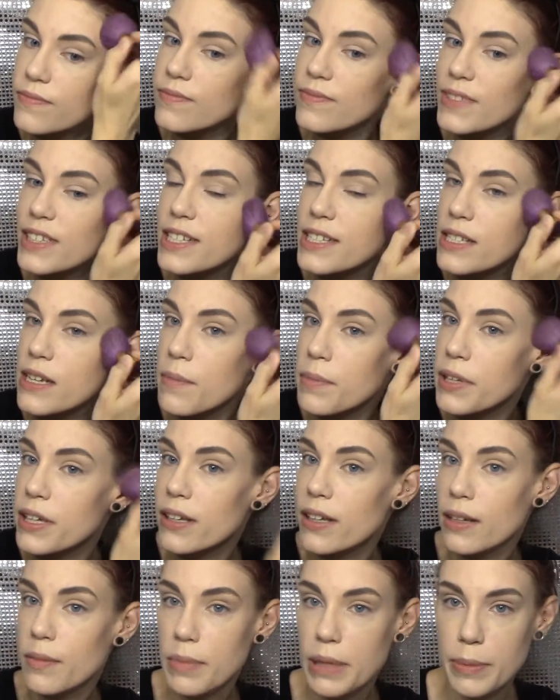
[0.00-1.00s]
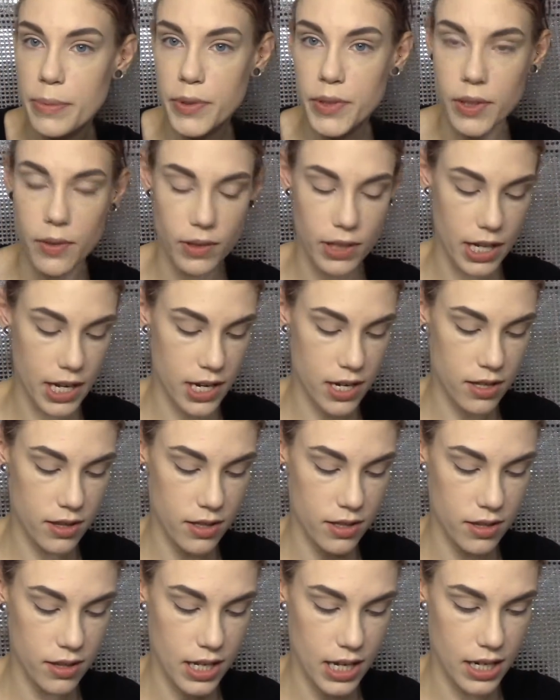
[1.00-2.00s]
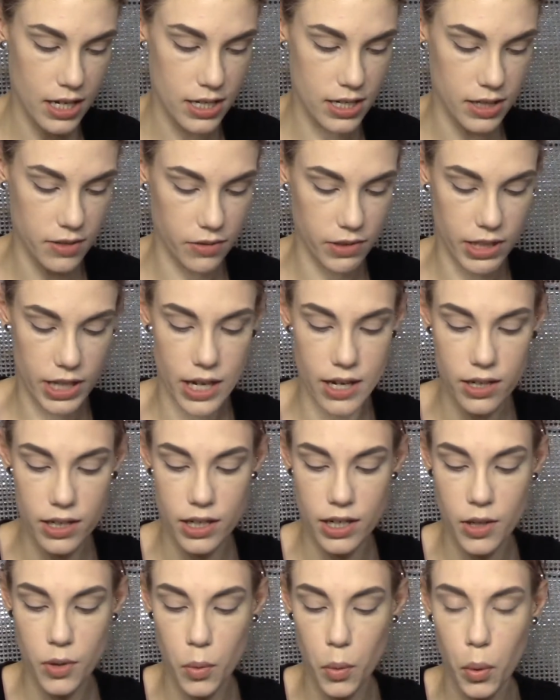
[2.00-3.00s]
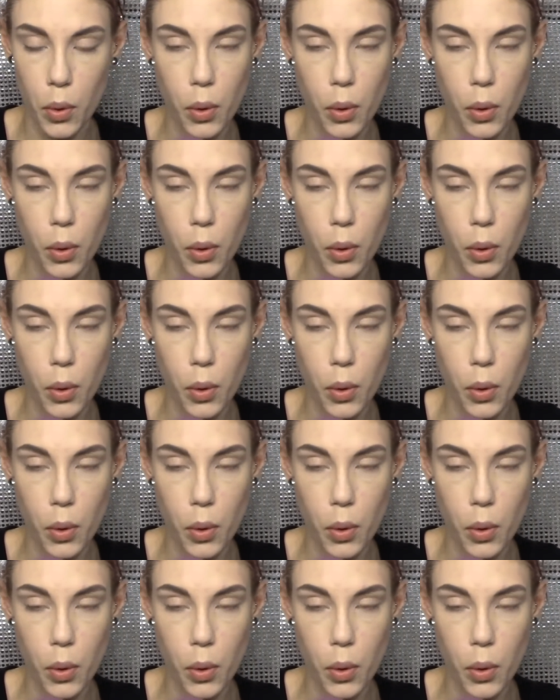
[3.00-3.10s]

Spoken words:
is something like people don't like, then they can deal with that, you know.